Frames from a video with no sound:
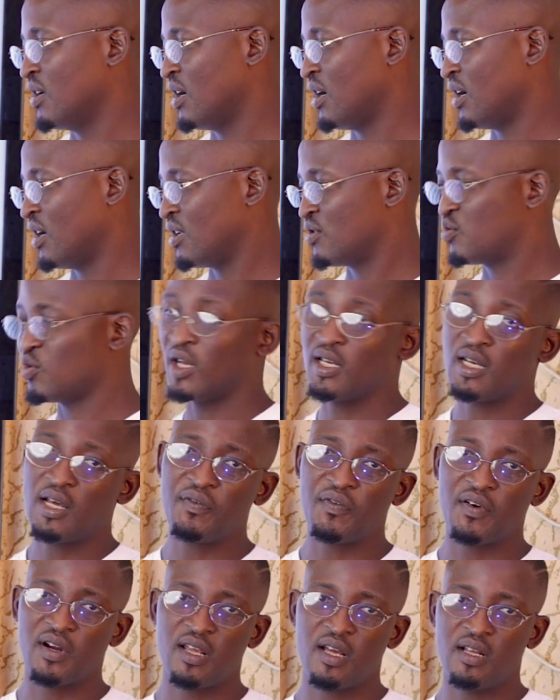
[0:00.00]
to an
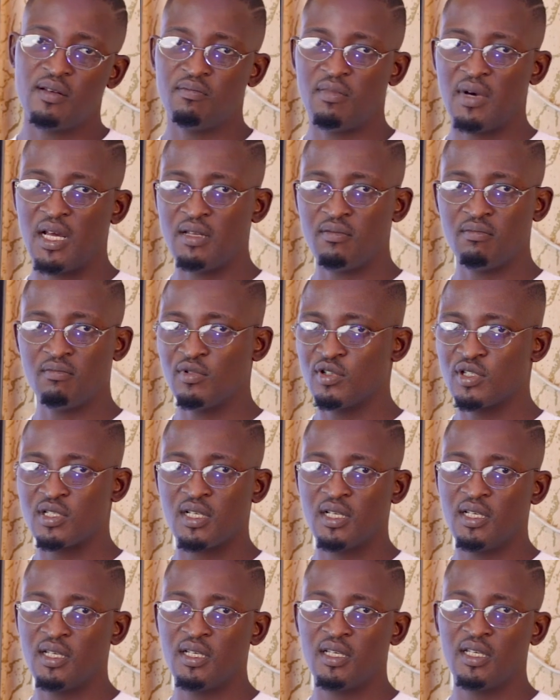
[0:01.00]
African man,
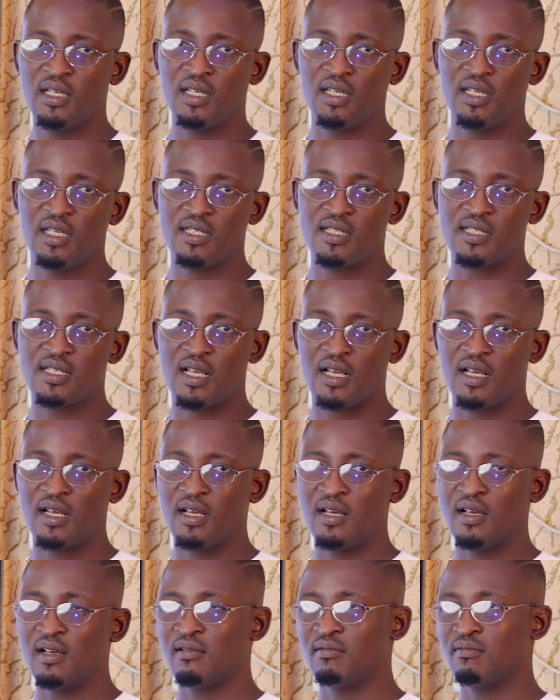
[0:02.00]
mostly it's
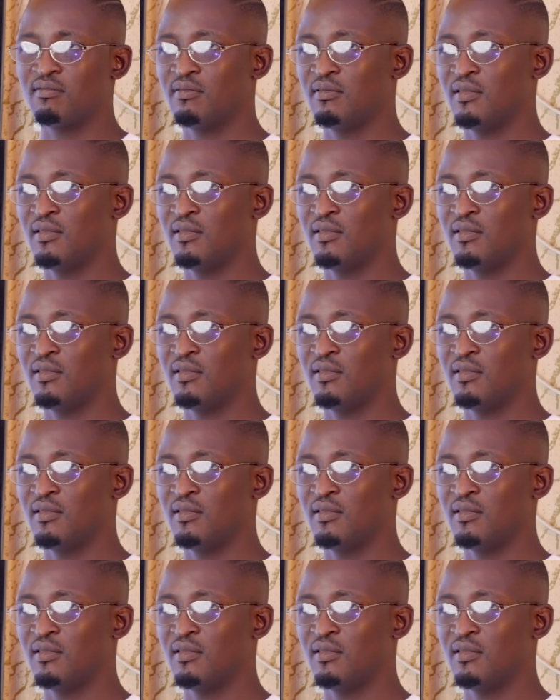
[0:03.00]
a